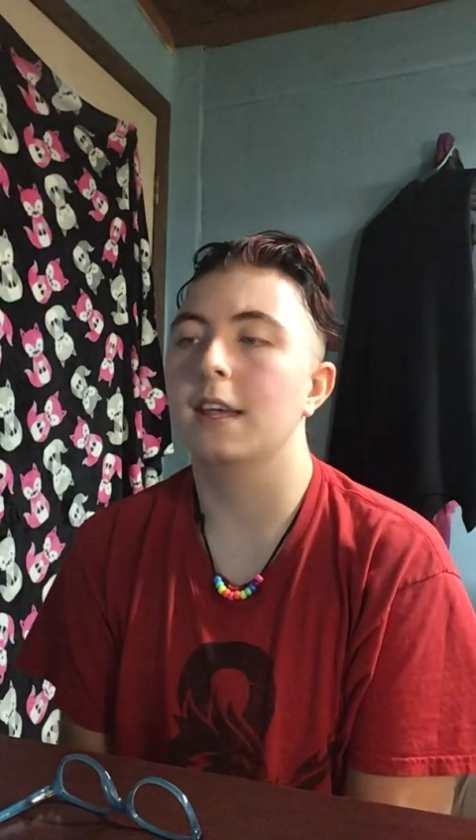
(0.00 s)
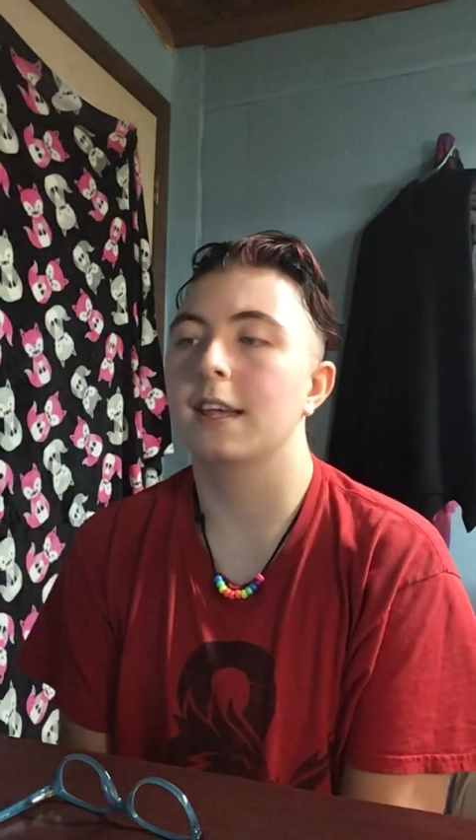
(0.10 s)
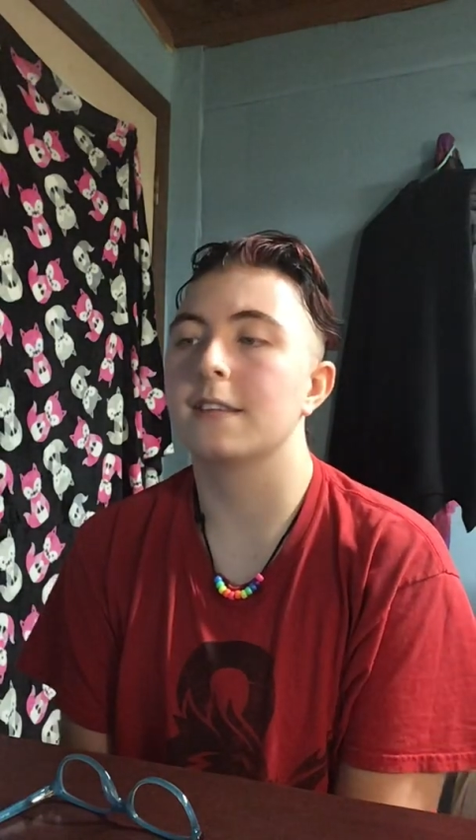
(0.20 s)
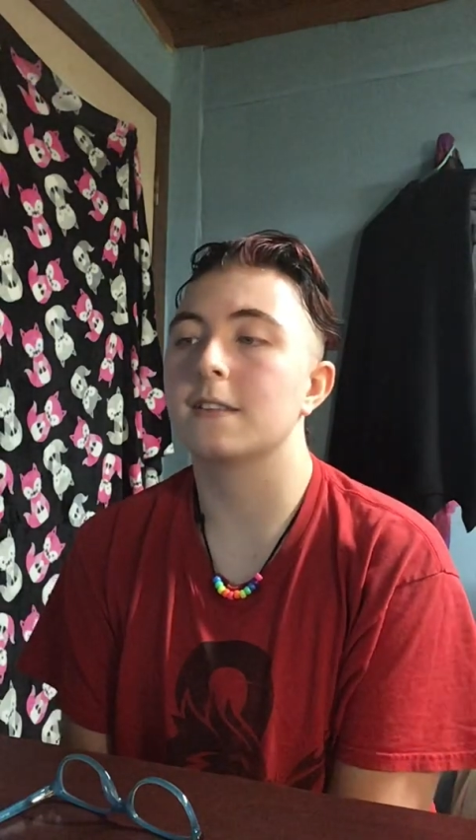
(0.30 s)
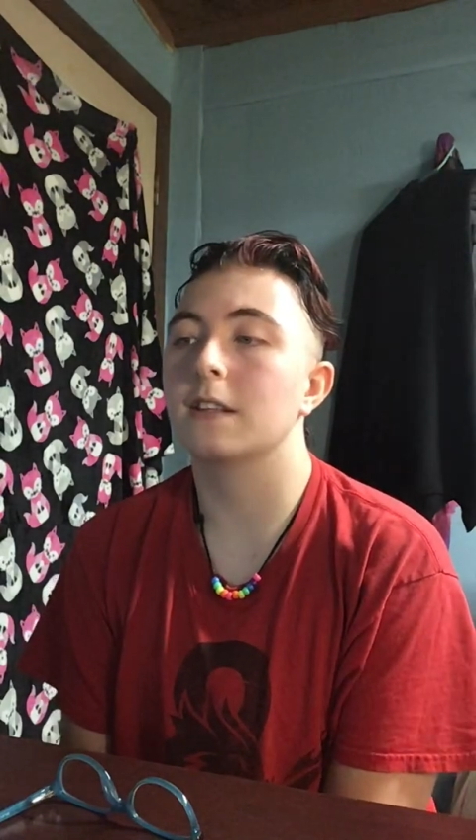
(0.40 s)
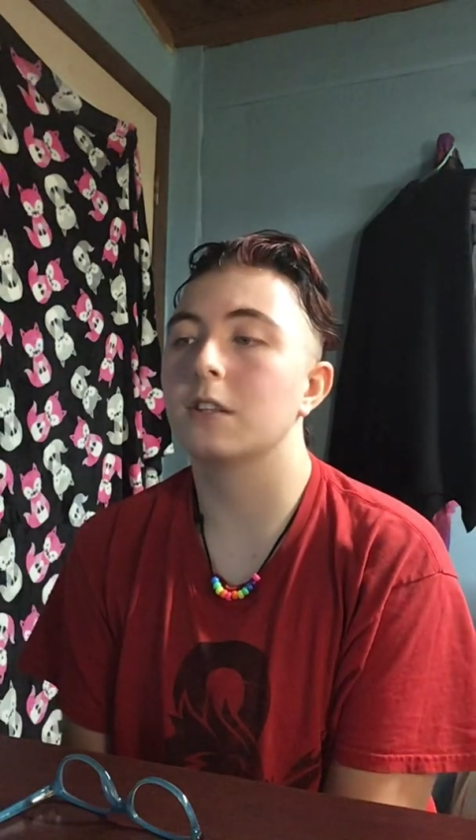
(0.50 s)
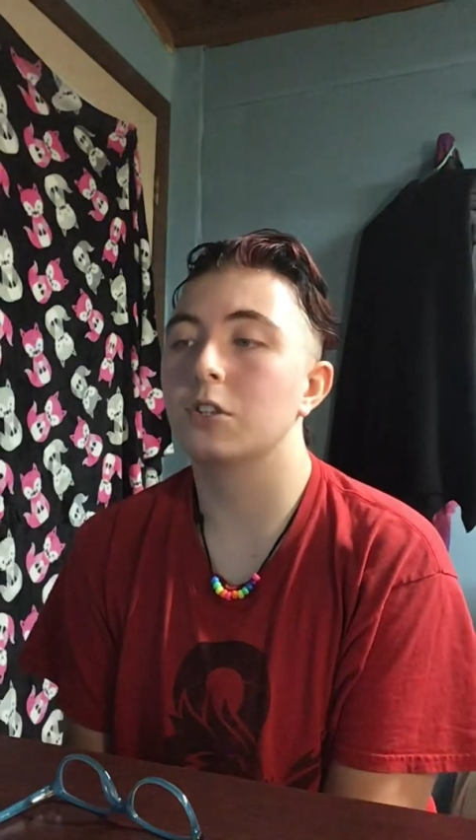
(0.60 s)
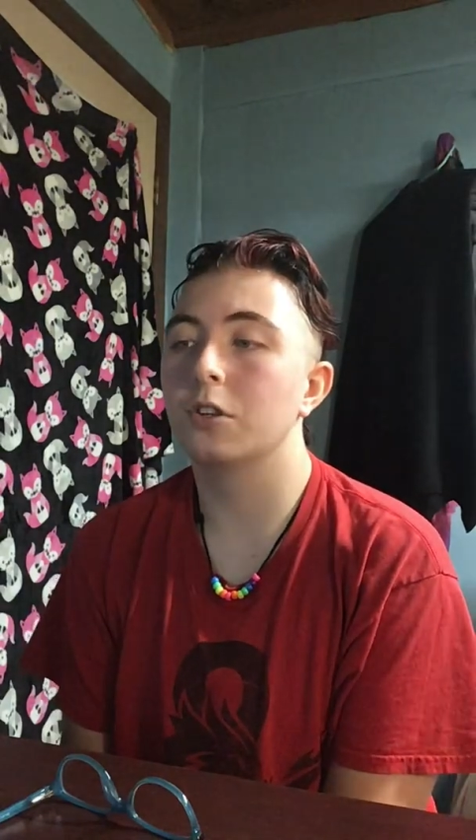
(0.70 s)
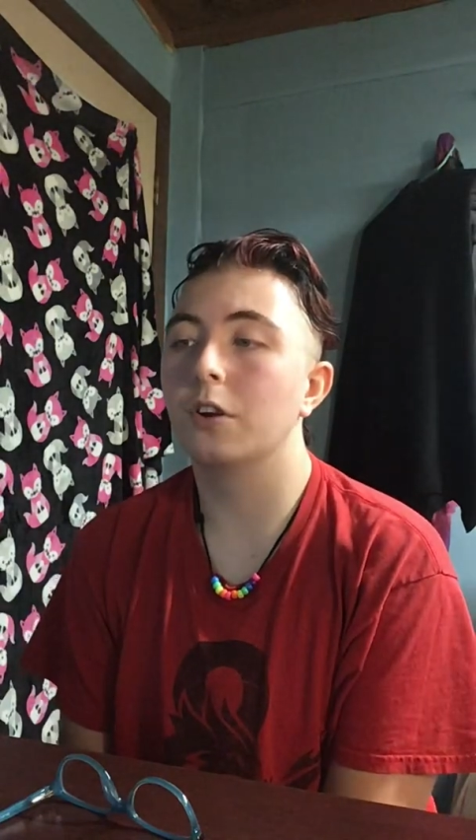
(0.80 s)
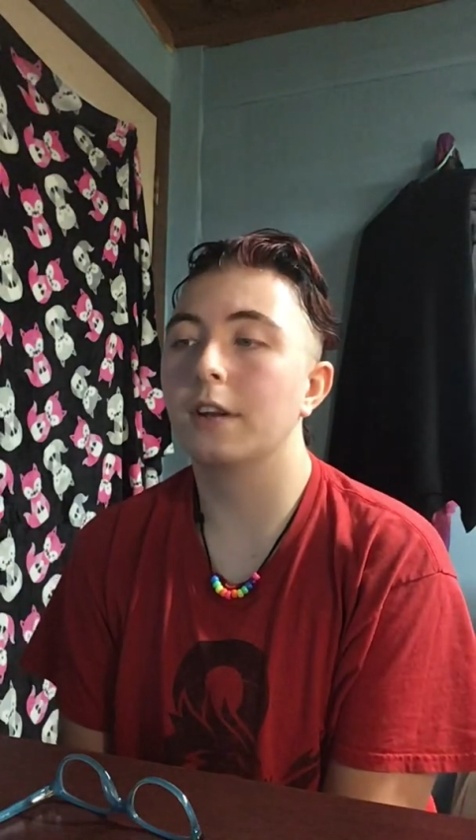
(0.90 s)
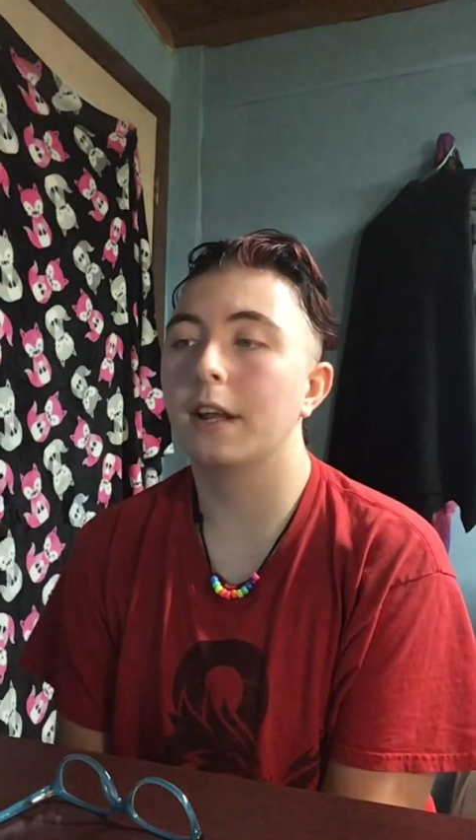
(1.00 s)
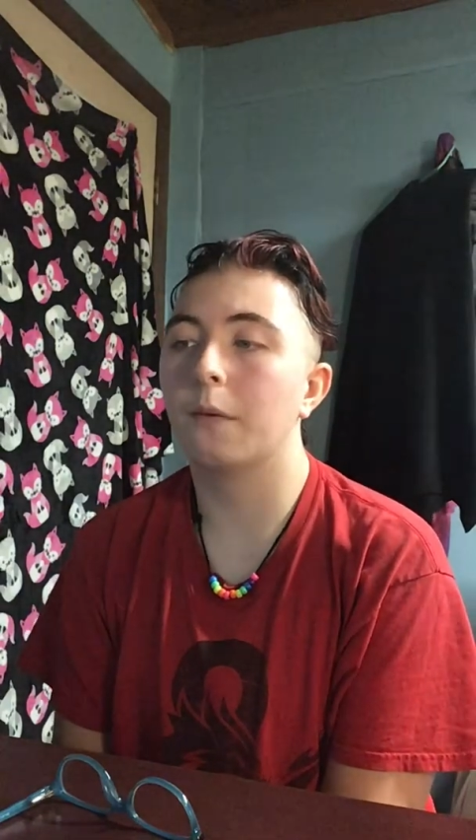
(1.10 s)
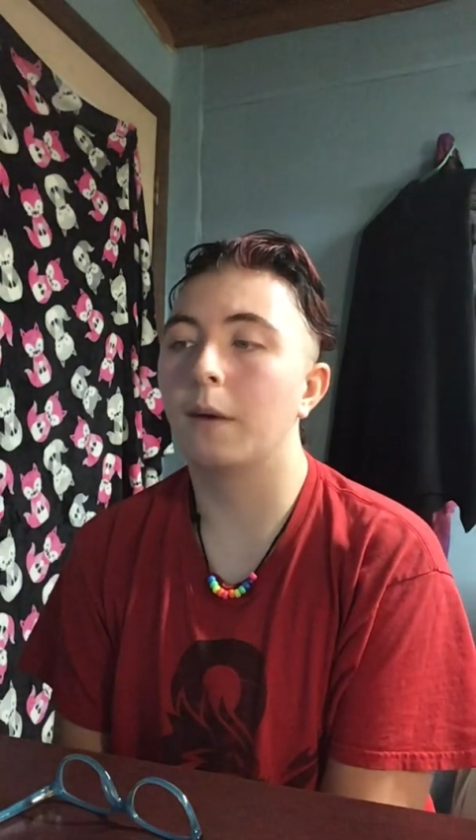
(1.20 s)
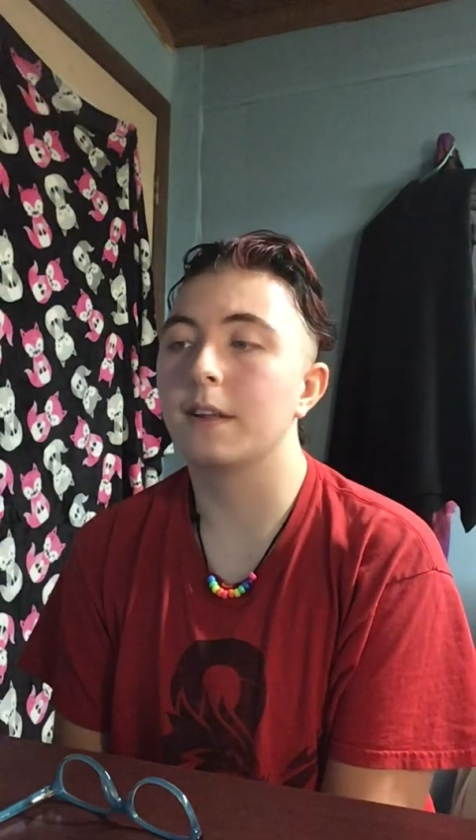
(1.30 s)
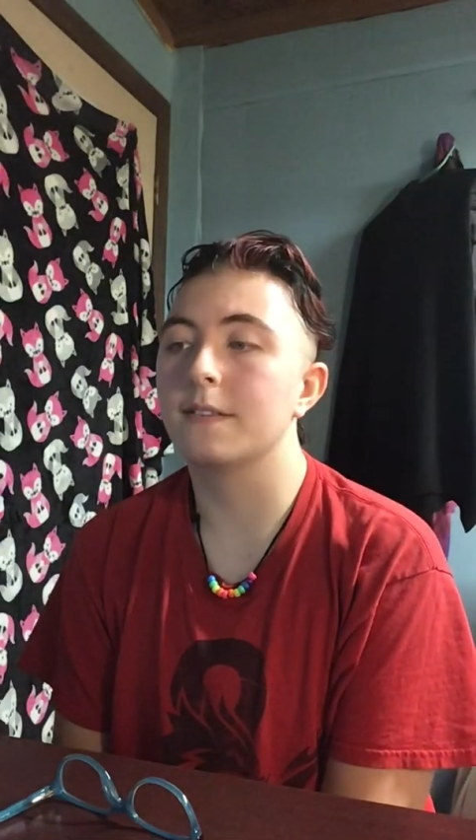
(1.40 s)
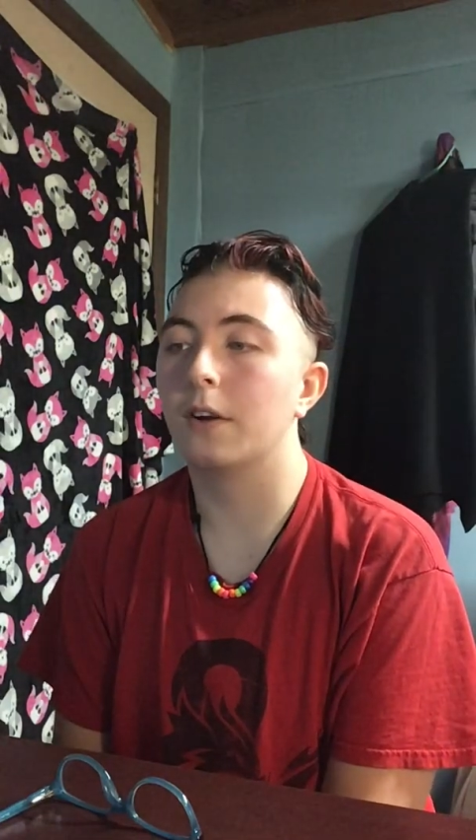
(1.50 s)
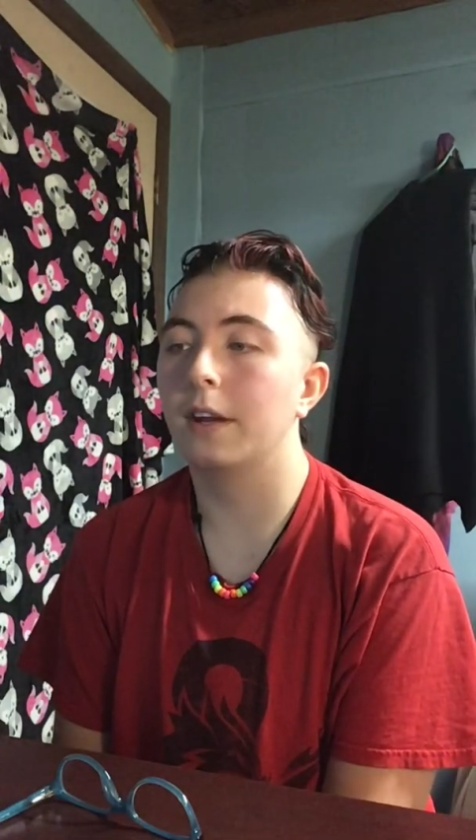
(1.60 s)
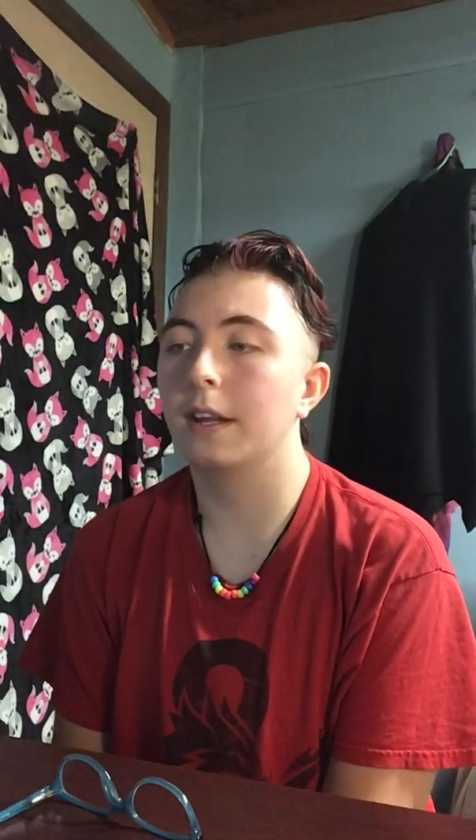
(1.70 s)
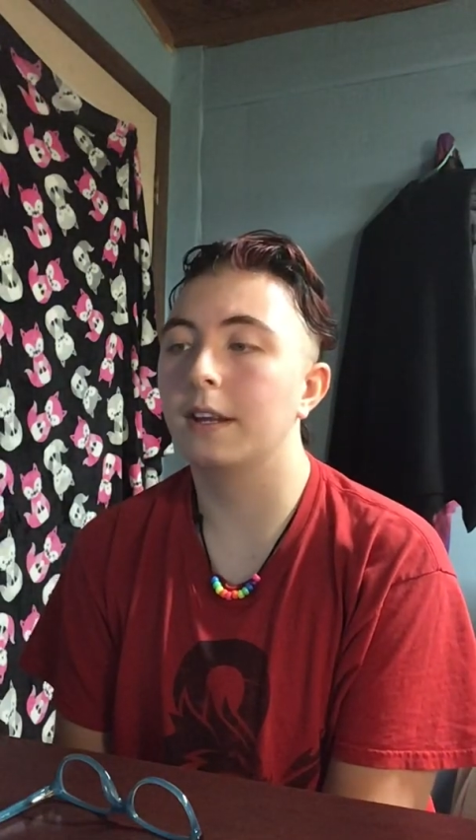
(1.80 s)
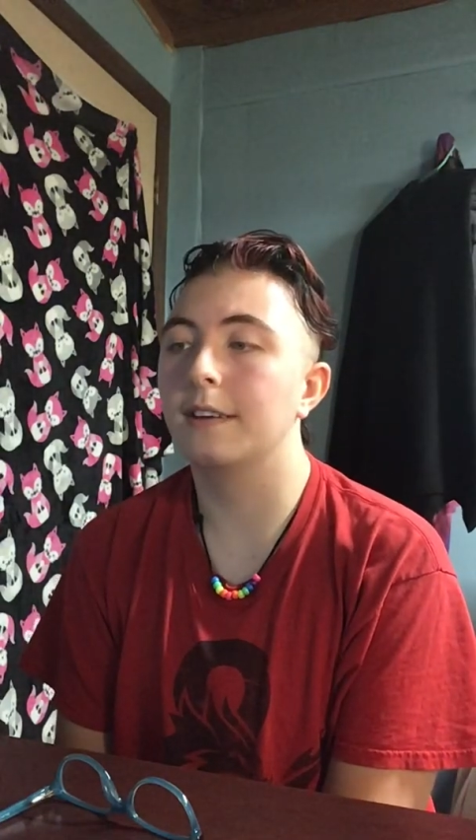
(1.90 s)
is that the sugar and egg whites are
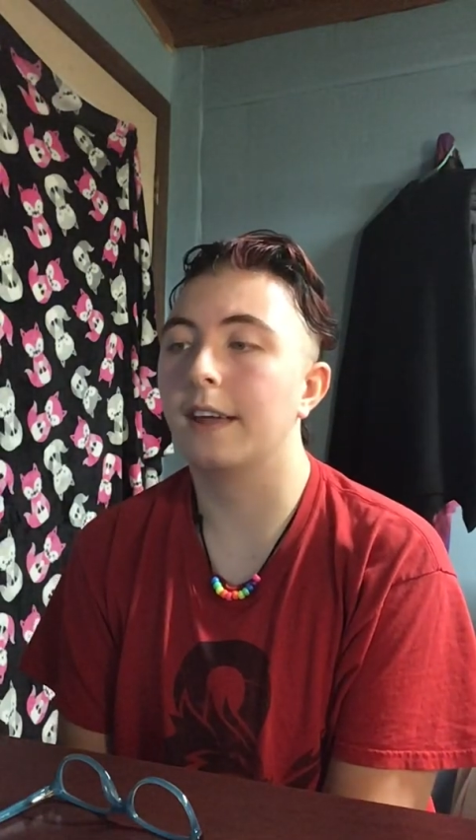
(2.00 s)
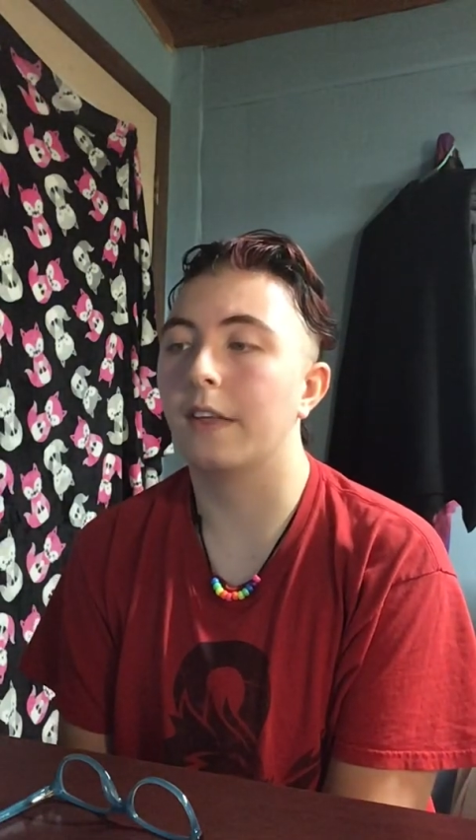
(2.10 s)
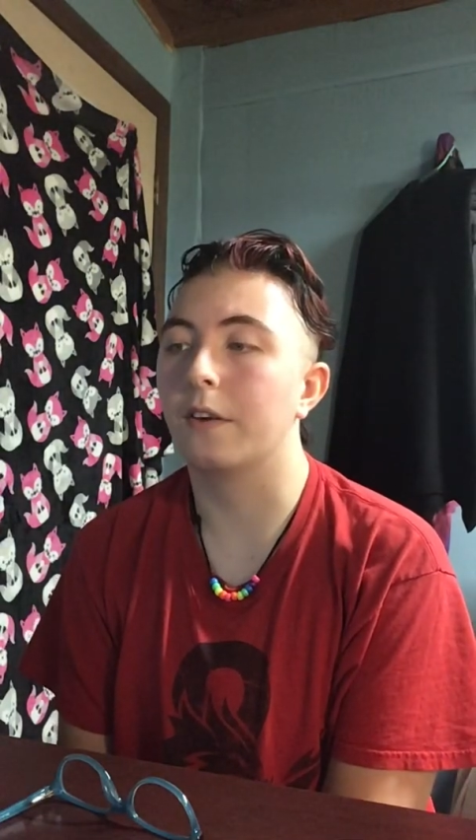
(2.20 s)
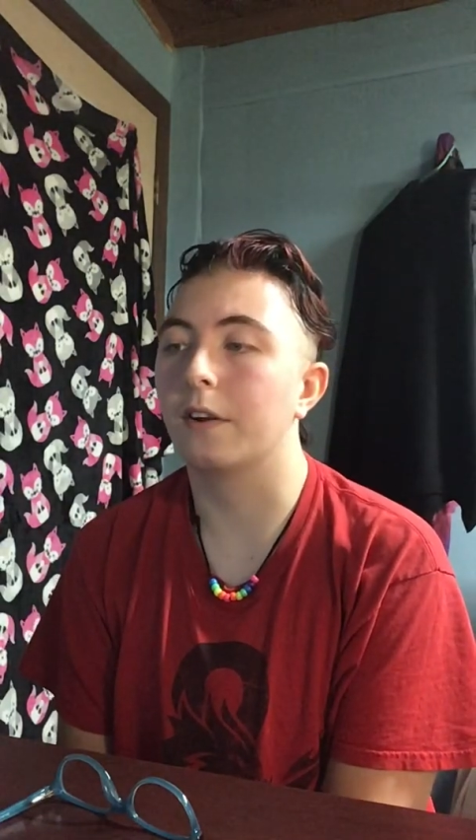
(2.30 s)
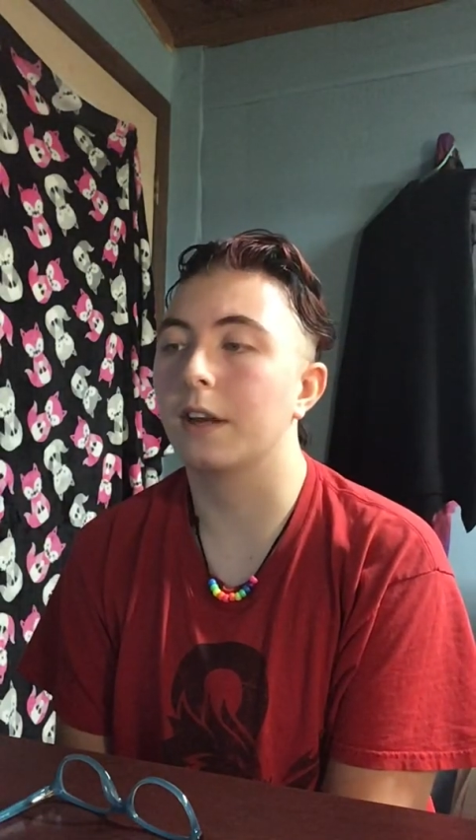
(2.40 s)
heated together